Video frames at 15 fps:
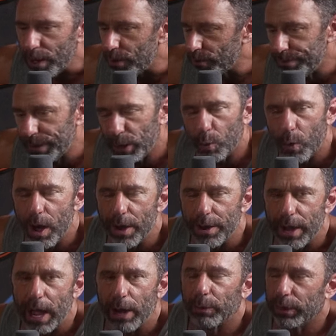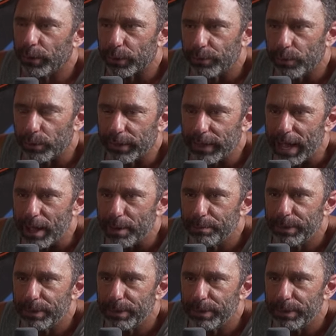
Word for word: meal one, I really look forward to that.